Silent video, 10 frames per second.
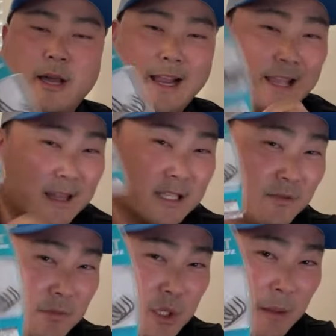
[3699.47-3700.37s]
I get this
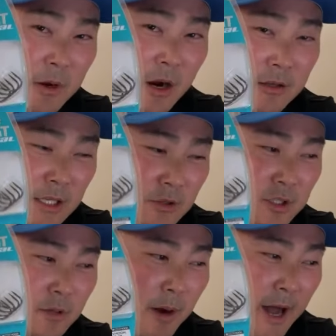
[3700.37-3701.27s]
from Shop Carls. I
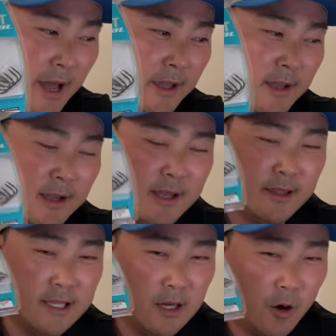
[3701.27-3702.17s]
used to buy
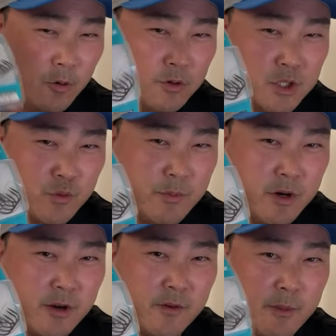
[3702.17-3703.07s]
the owner swim
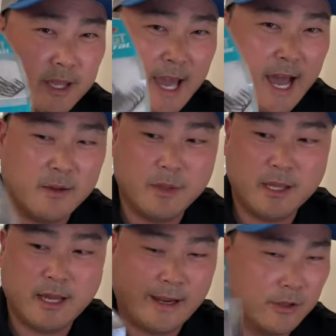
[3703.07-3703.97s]
hook from
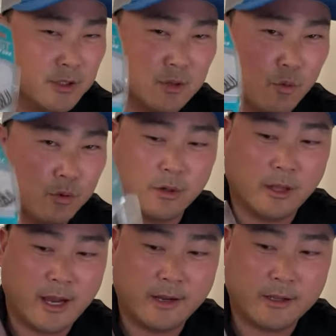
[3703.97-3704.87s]
Academy. I used to order
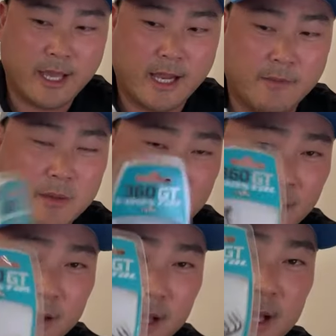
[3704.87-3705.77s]
online on Academy,
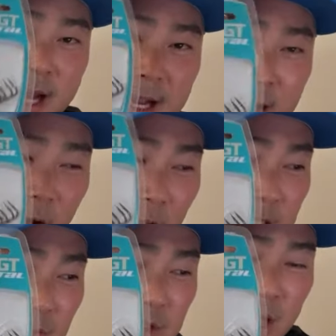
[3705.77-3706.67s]
but I get all
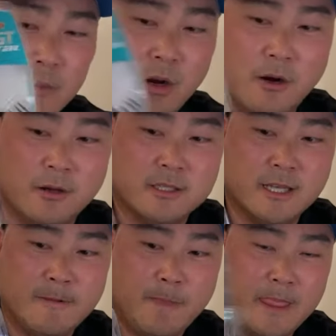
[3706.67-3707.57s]
this from Shop Carls,
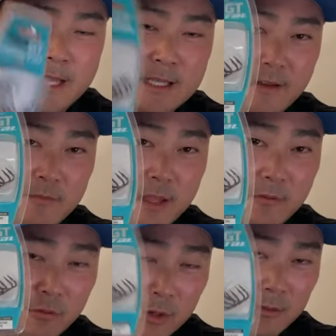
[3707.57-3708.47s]
and these have
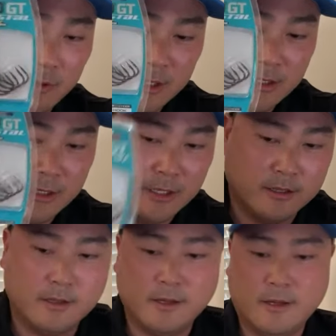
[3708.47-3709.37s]
been really, really
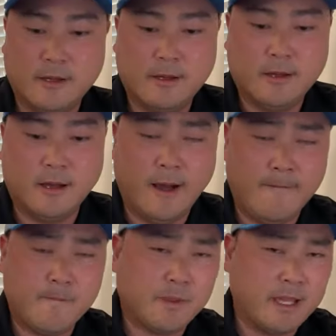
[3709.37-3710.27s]
good.
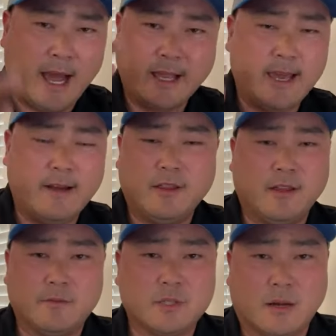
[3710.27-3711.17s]
Yeah, I get
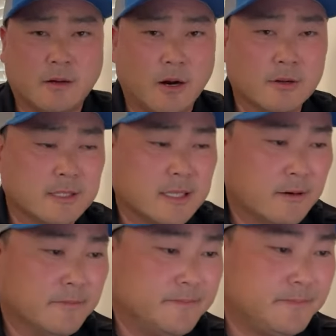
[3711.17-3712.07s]
everything from Shop Carls now.